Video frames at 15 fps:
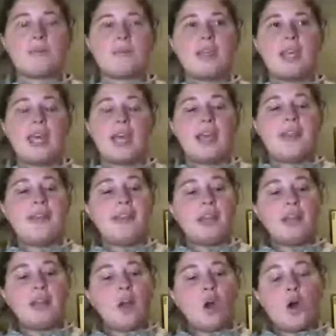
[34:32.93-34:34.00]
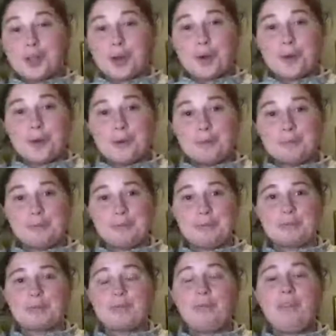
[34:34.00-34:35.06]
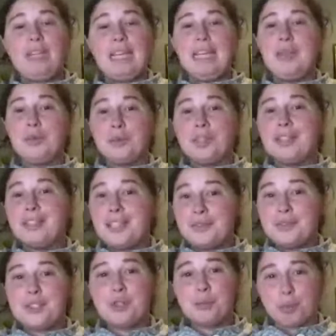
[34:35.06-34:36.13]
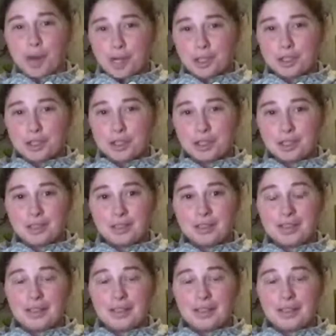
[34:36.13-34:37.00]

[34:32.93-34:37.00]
And then also, it relieves the pressure